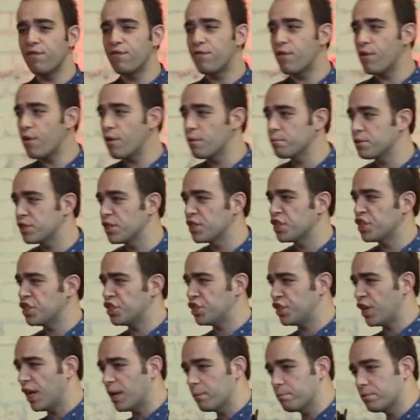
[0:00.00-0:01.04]
forms and
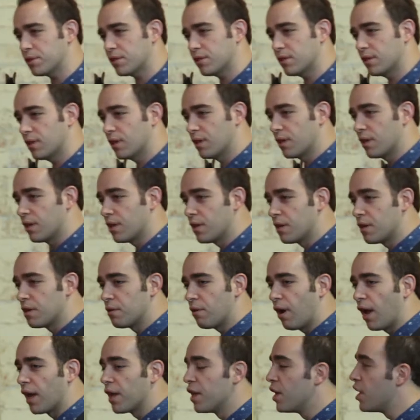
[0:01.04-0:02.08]
shapes,
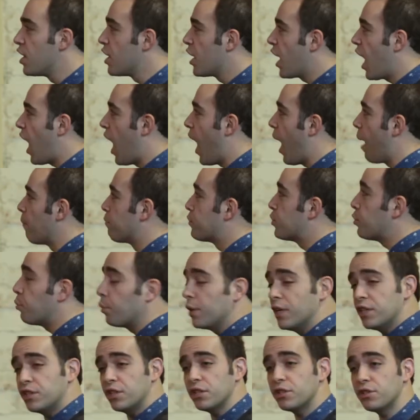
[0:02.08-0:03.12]
right?
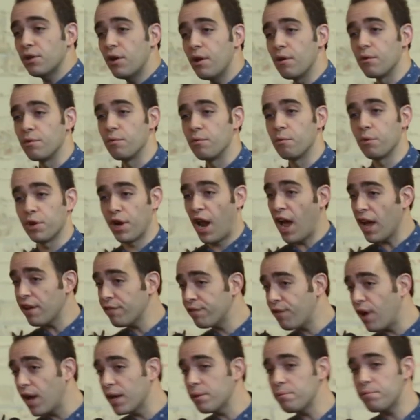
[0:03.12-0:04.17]
To each its own. What I
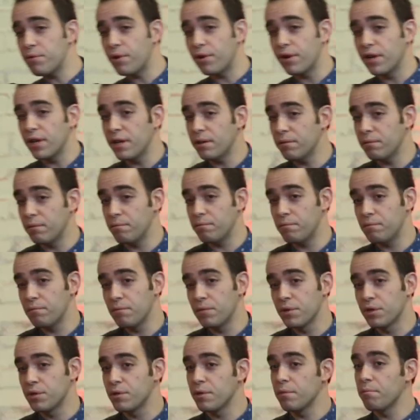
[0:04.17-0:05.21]
find boring
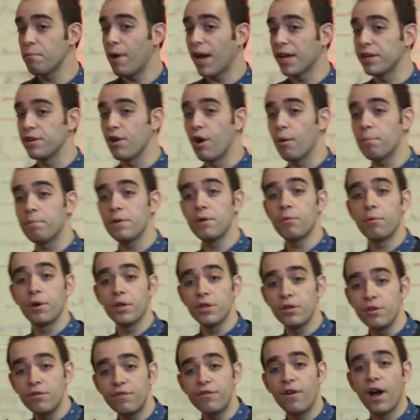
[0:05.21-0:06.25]
might not be what
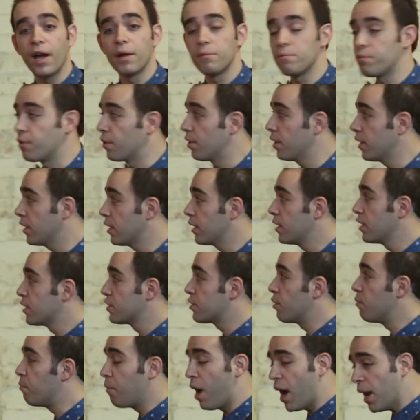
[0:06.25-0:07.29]
you find boring.
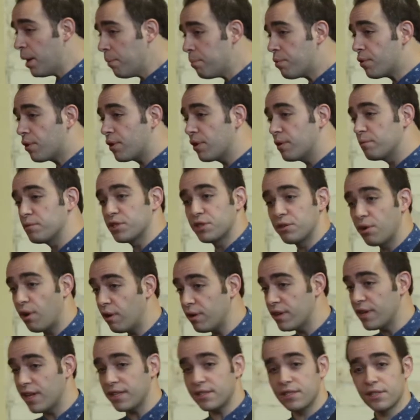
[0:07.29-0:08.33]
So my boredom is
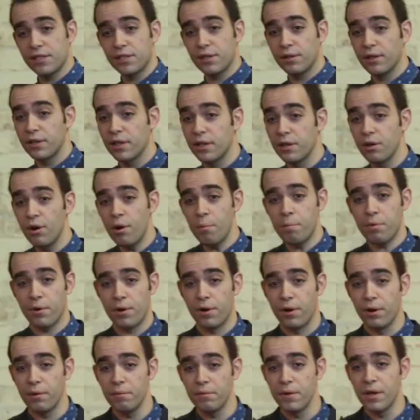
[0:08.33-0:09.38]
not necessarily your
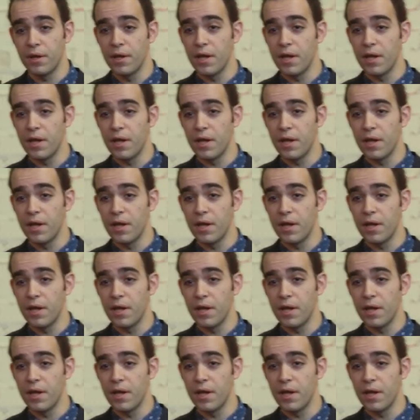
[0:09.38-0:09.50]
boredom.